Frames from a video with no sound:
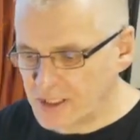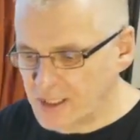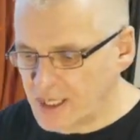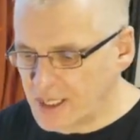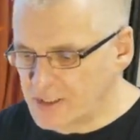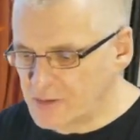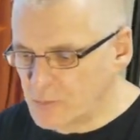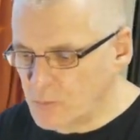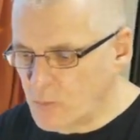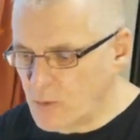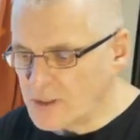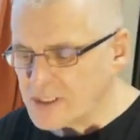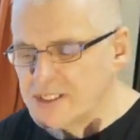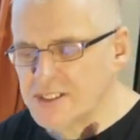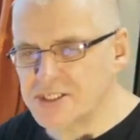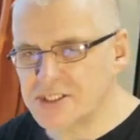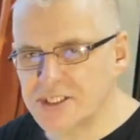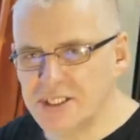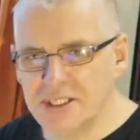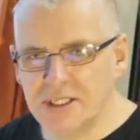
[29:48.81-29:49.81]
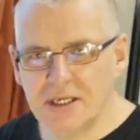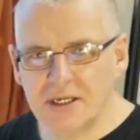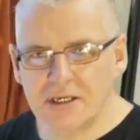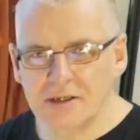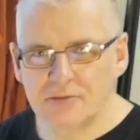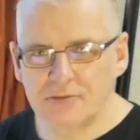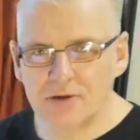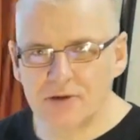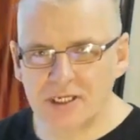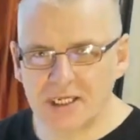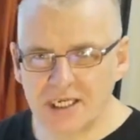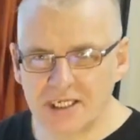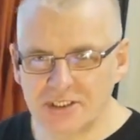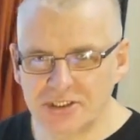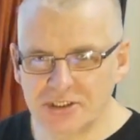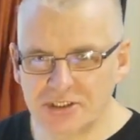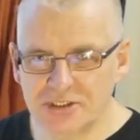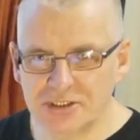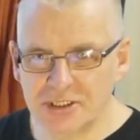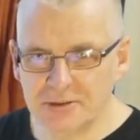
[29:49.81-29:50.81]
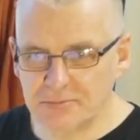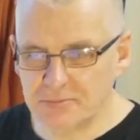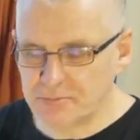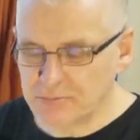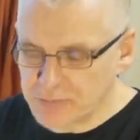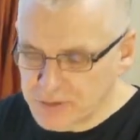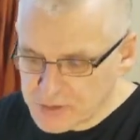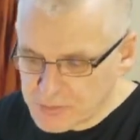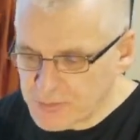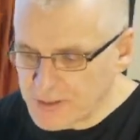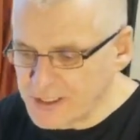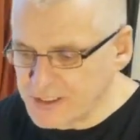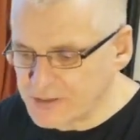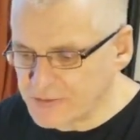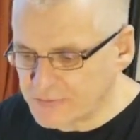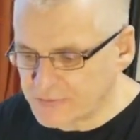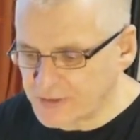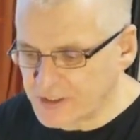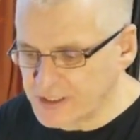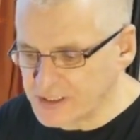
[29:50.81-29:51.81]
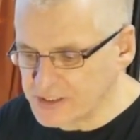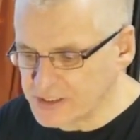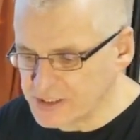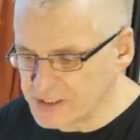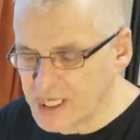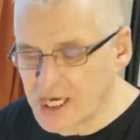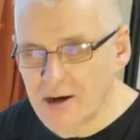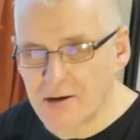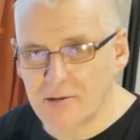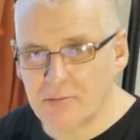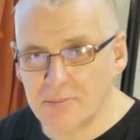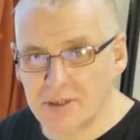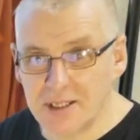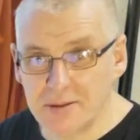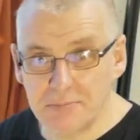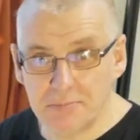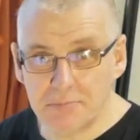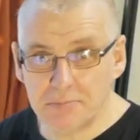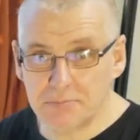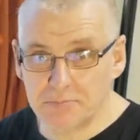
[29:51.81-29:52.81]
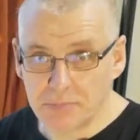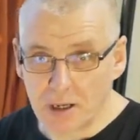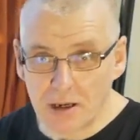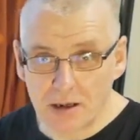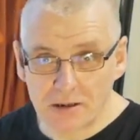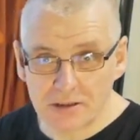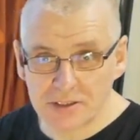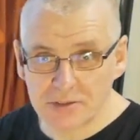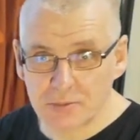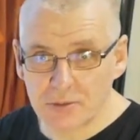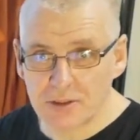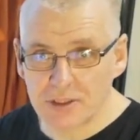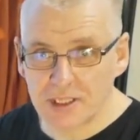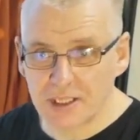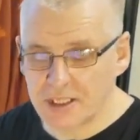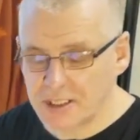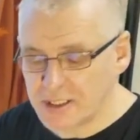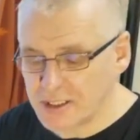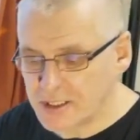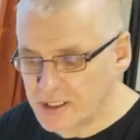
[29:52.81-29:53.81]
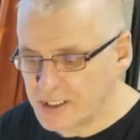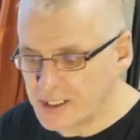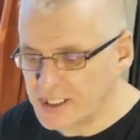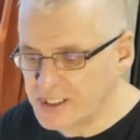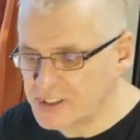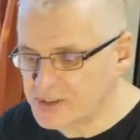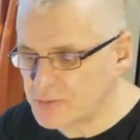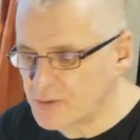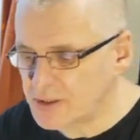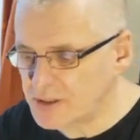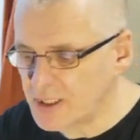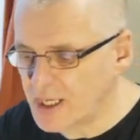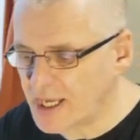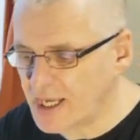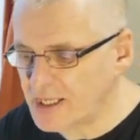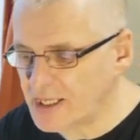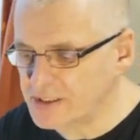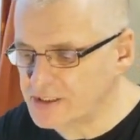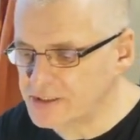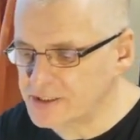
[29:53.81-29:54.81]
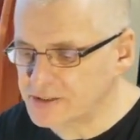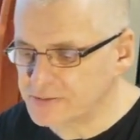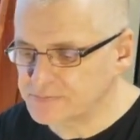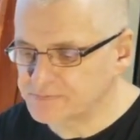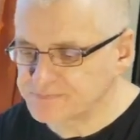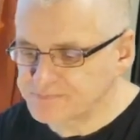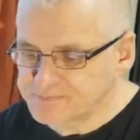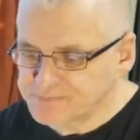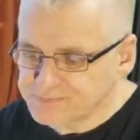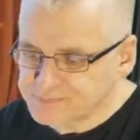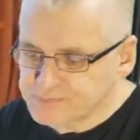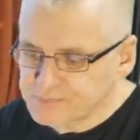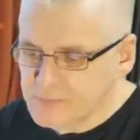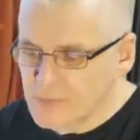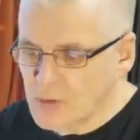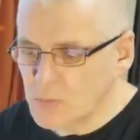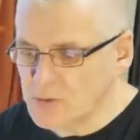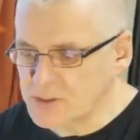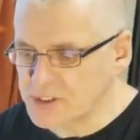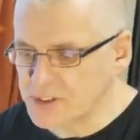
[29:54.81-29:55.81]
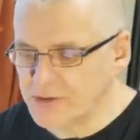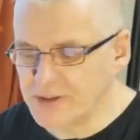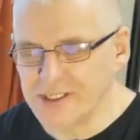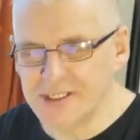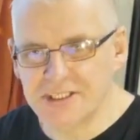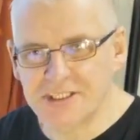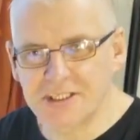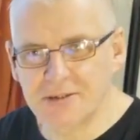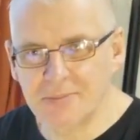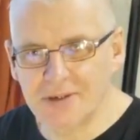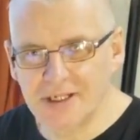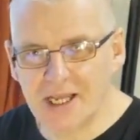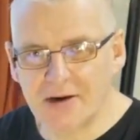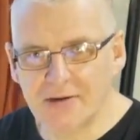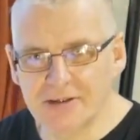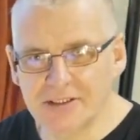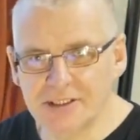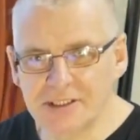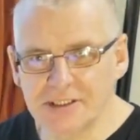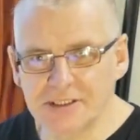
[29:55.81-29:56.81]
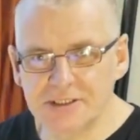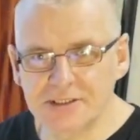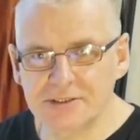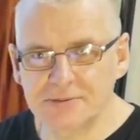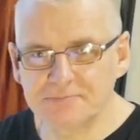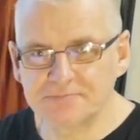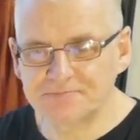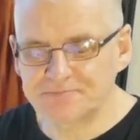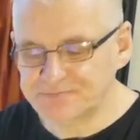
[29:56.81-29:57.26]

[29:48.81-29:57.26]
And what is the relationship between the phrases? How many bars were they, each one? And was there any similarities?